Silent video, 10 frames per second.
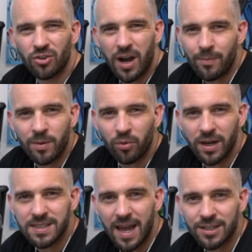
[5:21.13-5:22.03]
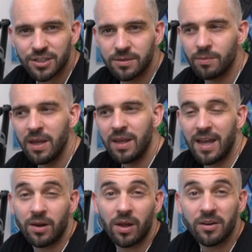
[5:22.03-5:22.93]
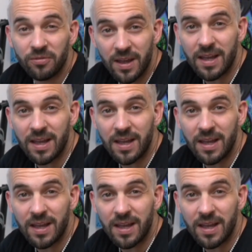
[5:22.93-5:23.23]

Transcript: crappy price action, and a lot of fake